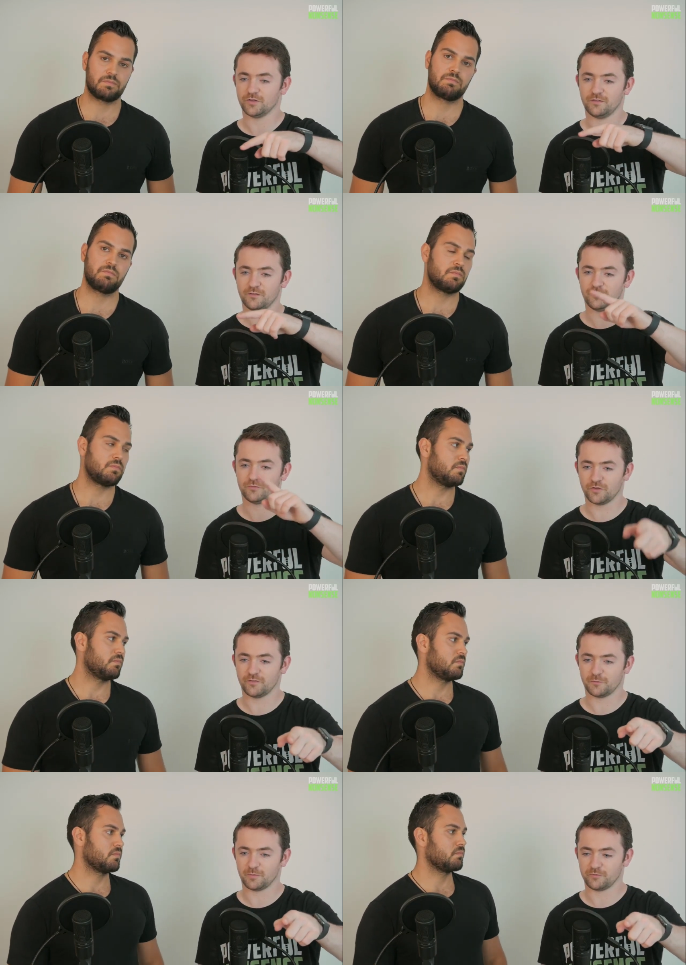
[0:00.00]
Speaker 1: done, you've done
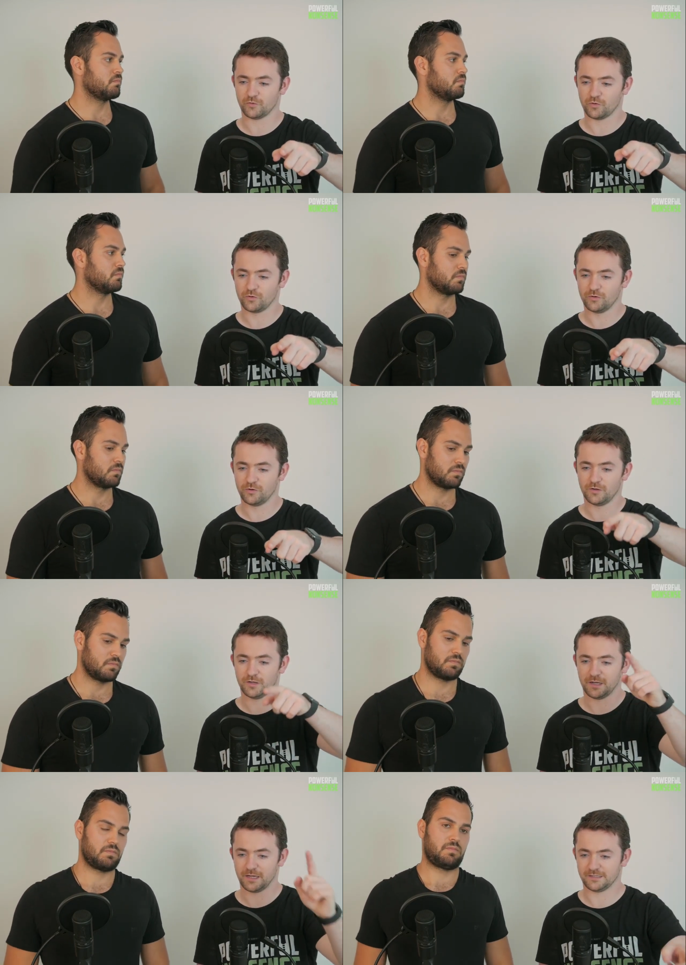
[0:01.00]
this before,
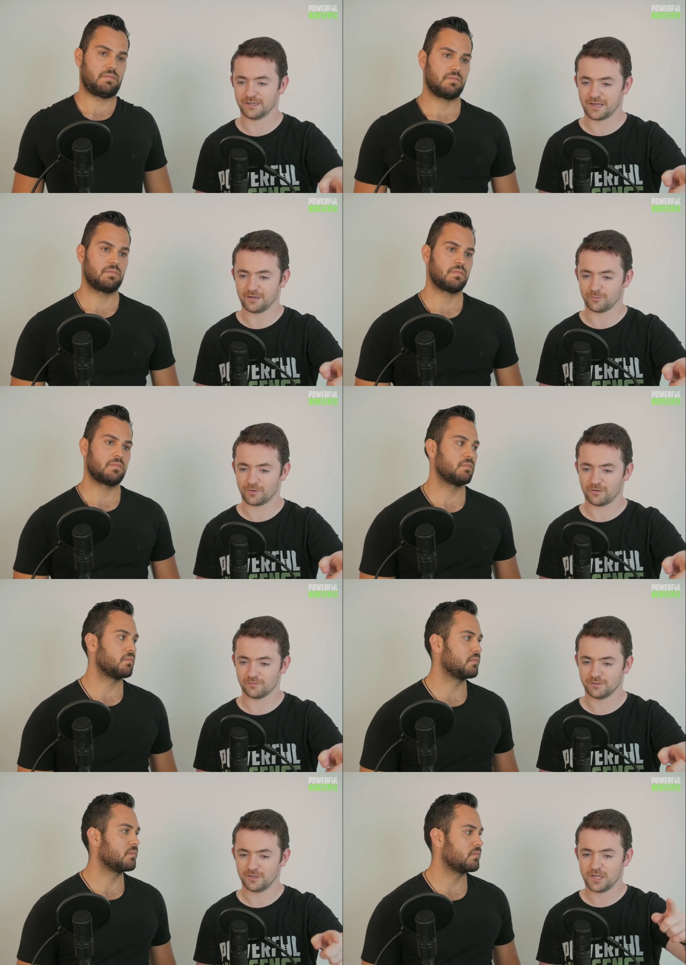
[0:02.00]
it didn't end well.
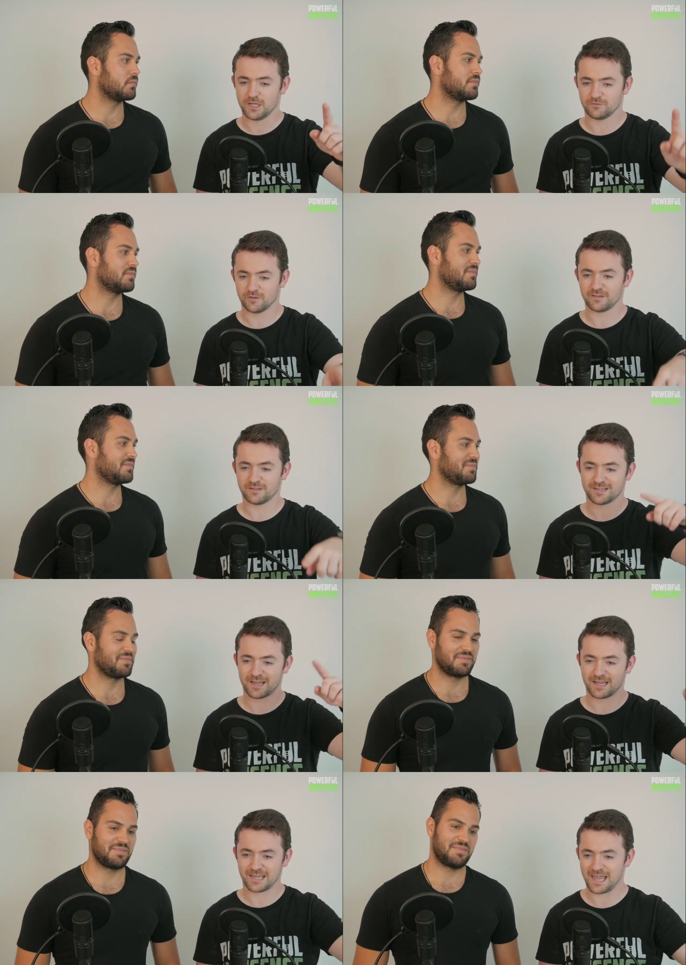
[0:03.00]
You've done this
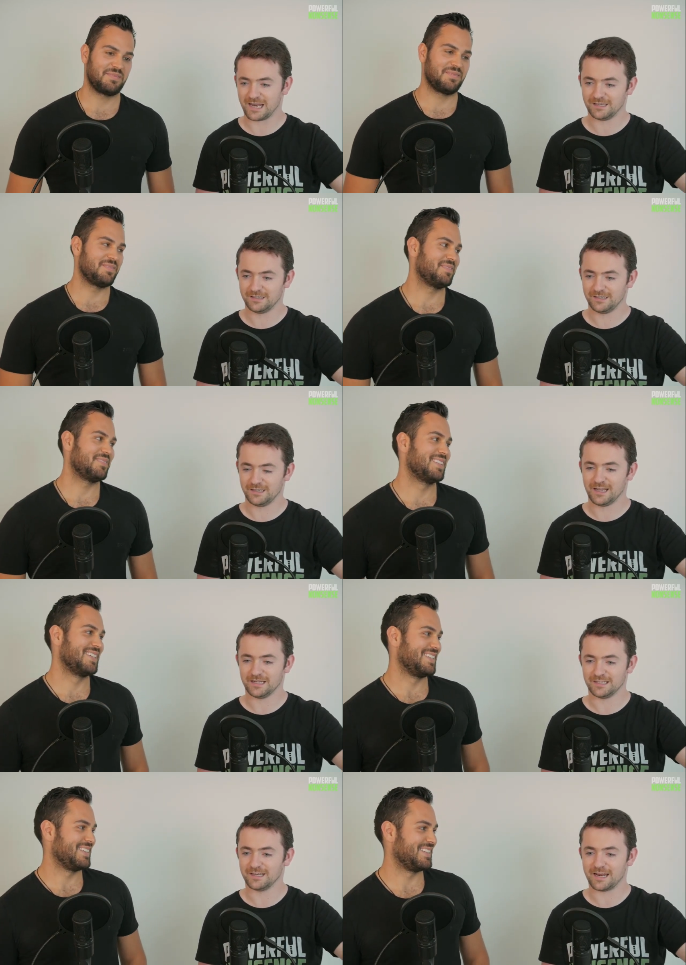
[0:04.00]
again, it
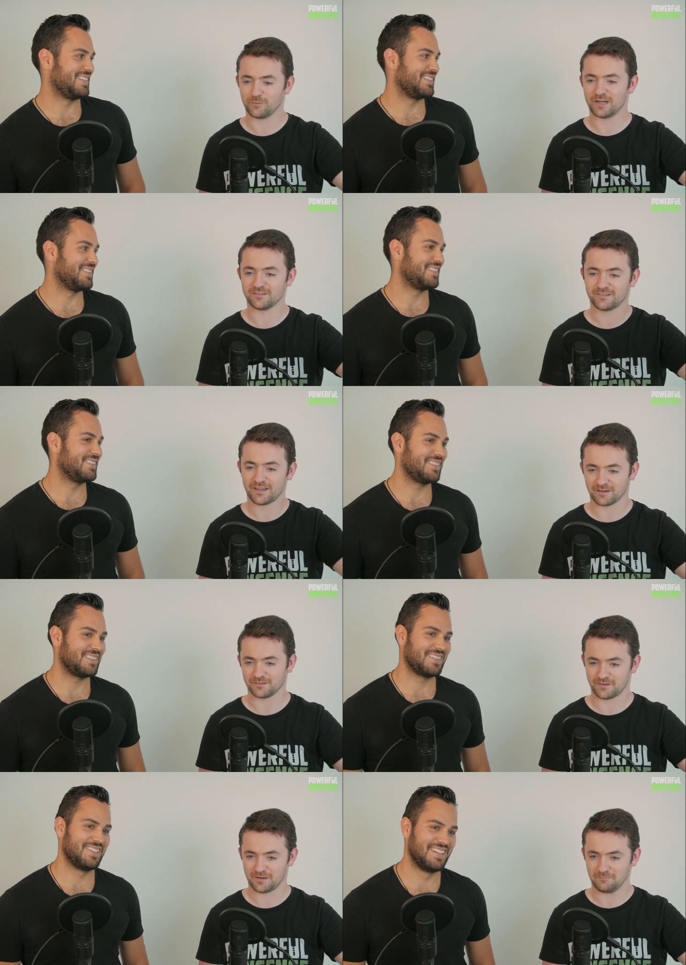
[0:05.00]
didn't end well a second
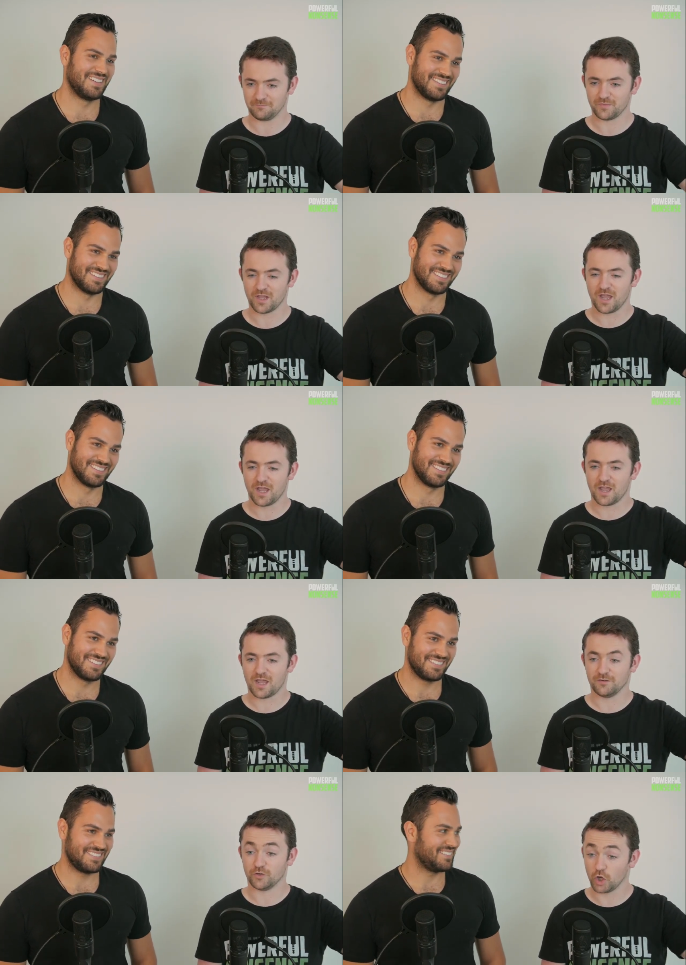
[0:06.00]
time.
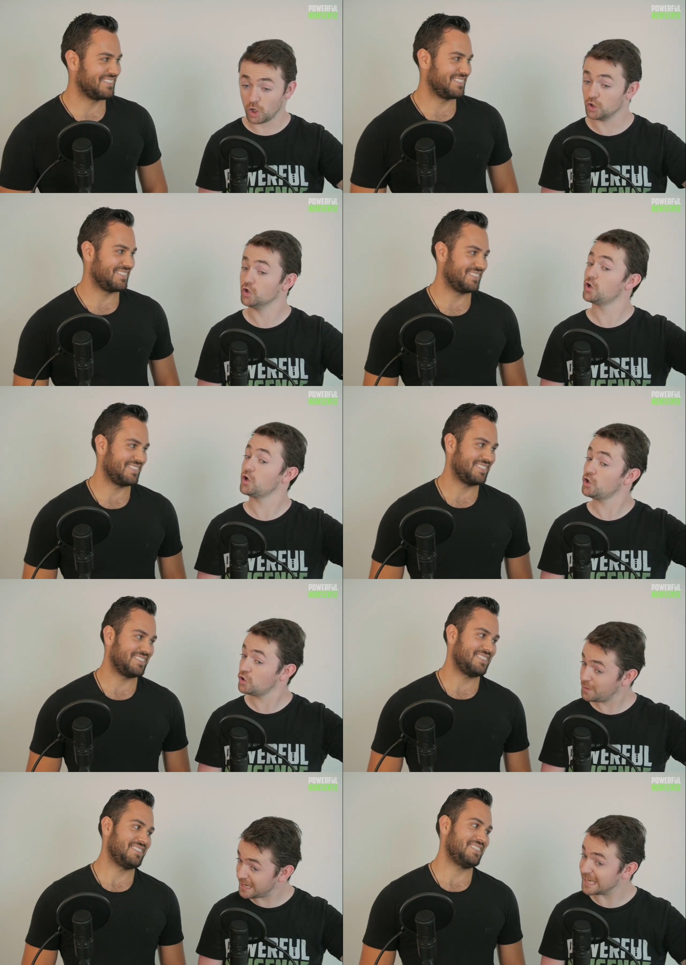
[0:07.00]
If you, you're going to do
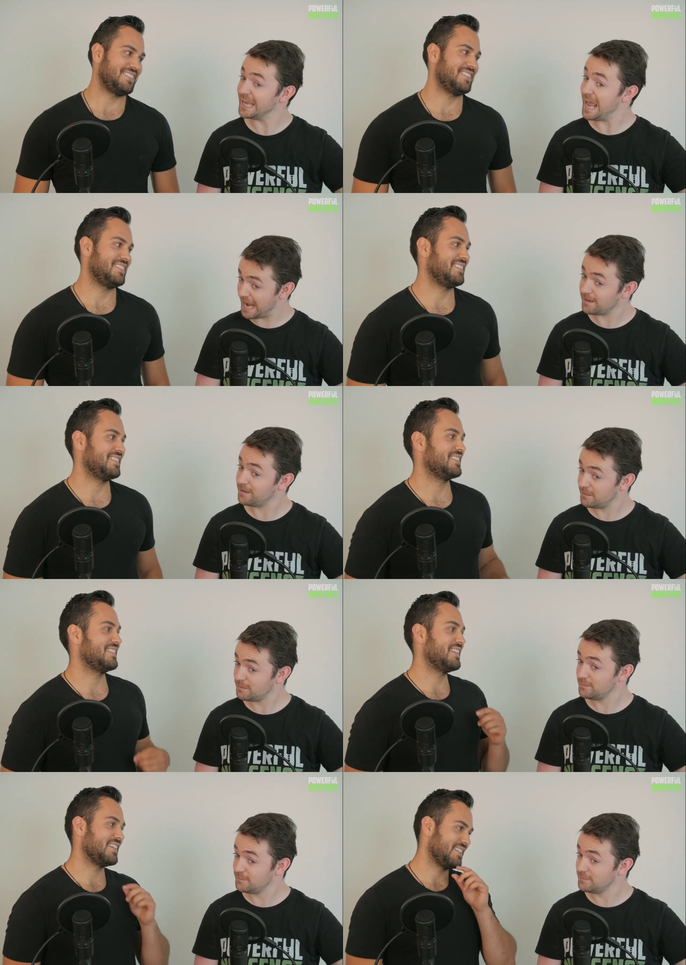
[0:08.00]
it again,
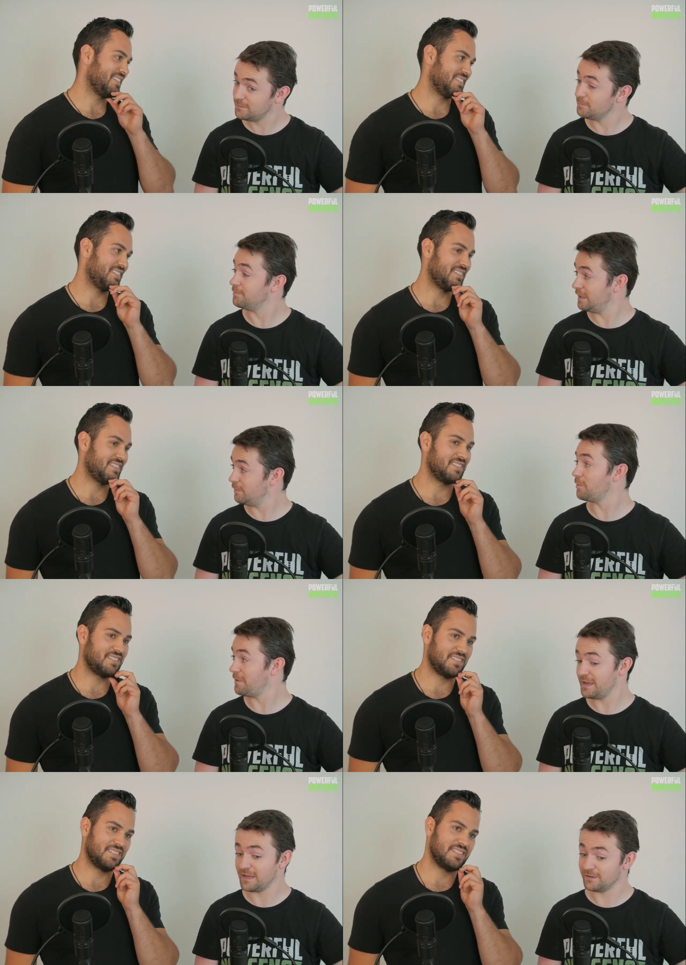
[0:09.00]
yeah. be
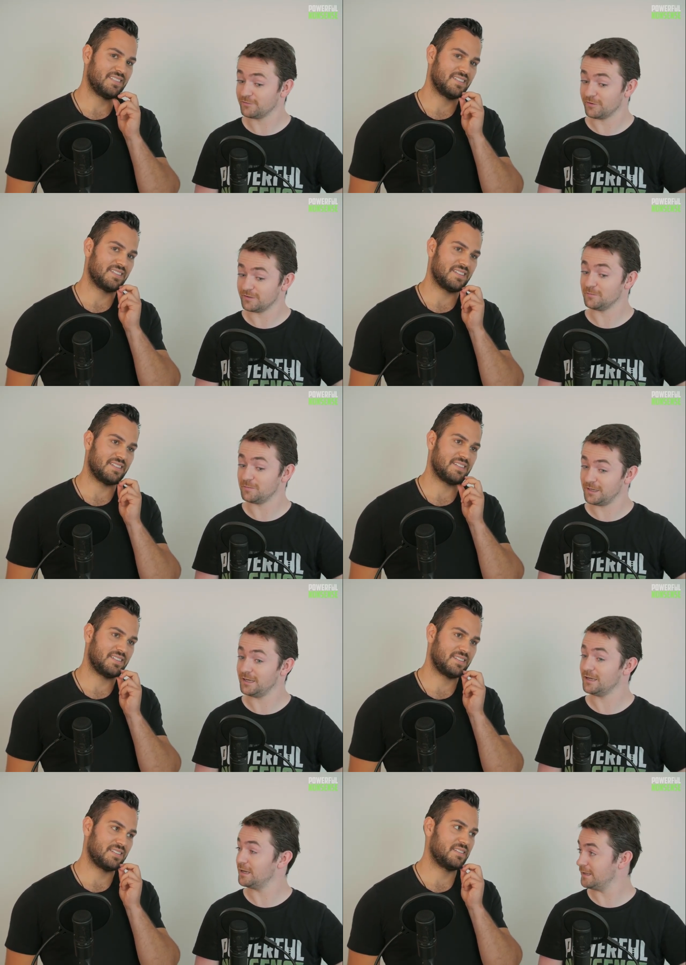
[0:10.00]
prepared for it to
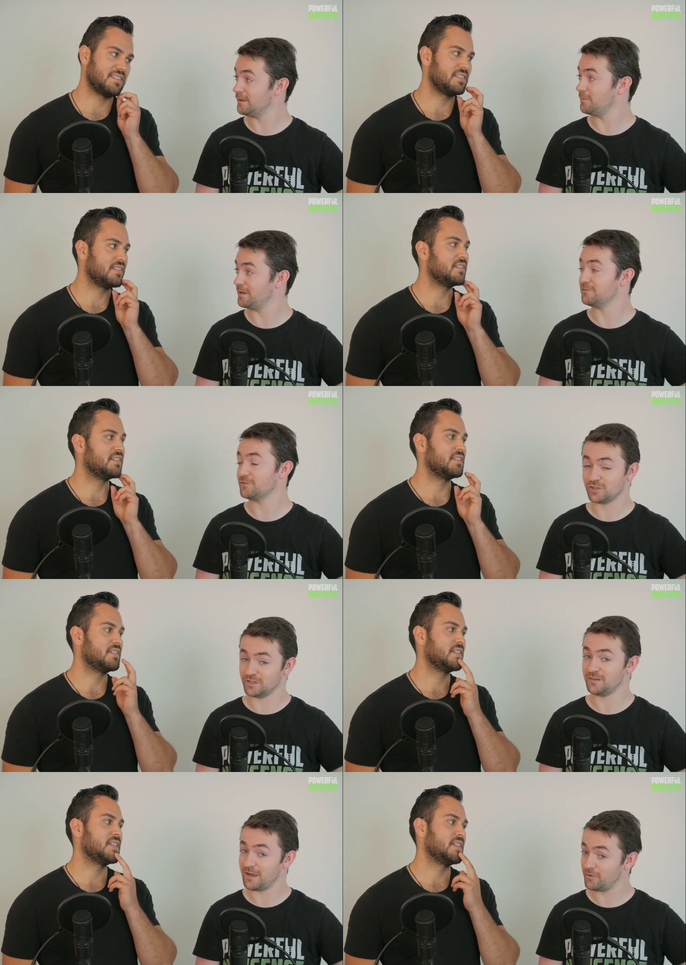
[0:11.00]
be a little bit of a
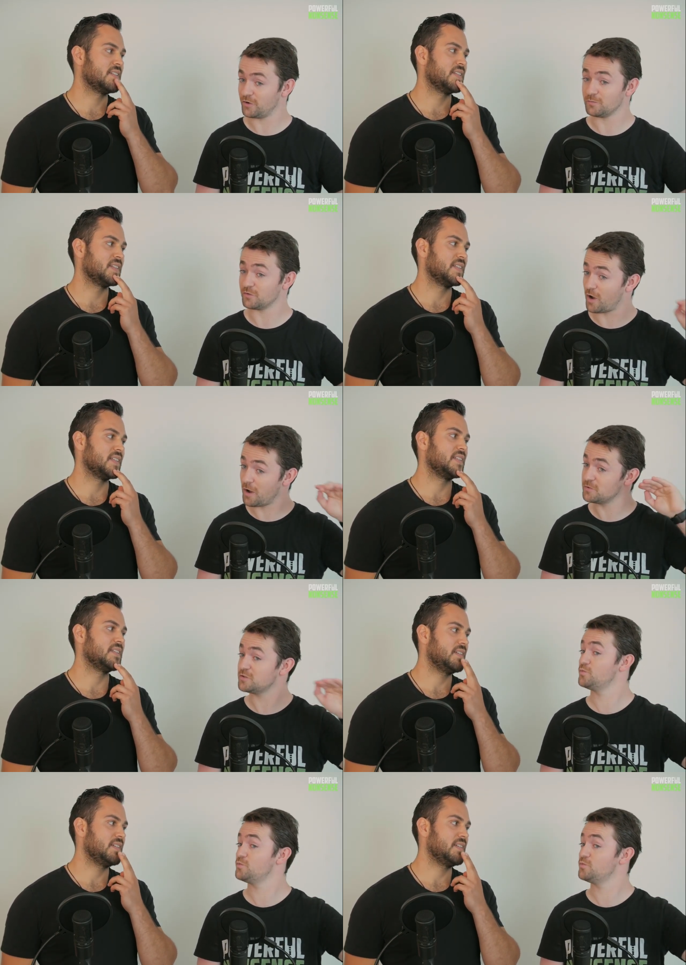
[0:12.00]
shitty outcome. So I'm just